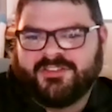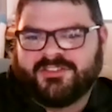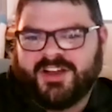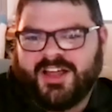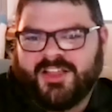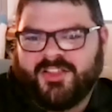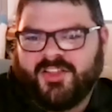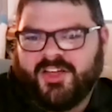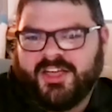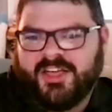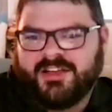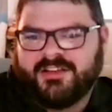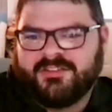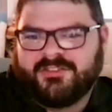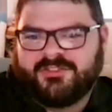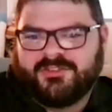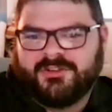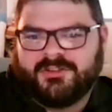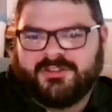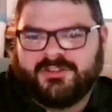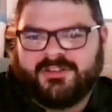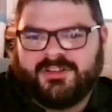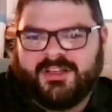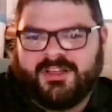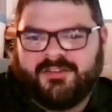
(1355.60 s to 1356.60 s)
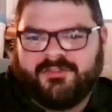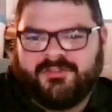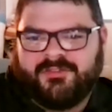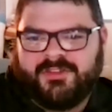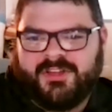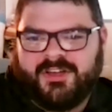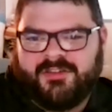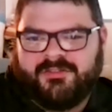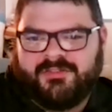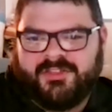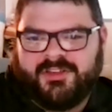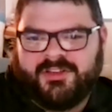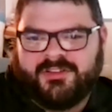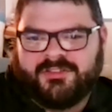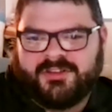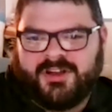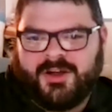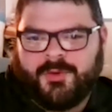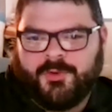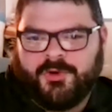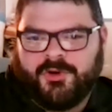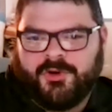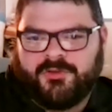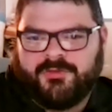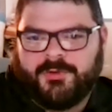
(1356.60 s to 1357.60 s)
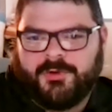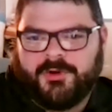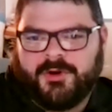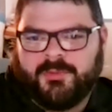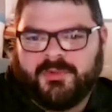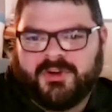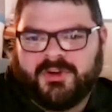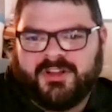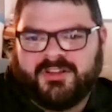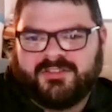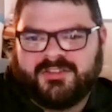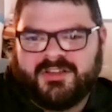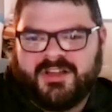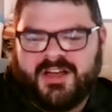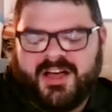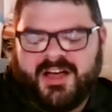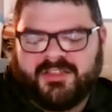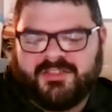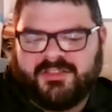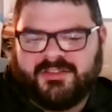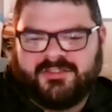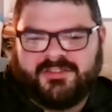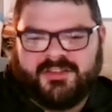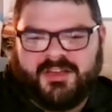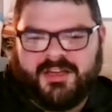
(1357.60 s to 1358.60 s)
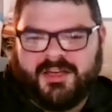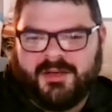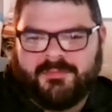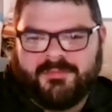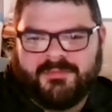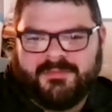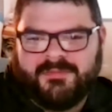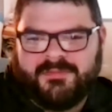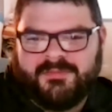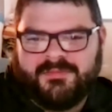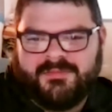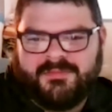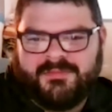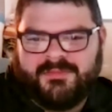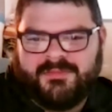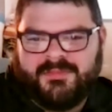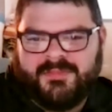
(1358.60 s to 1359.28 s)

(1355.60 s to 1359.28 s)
things that I like and still have things that I work for, but it's not the same.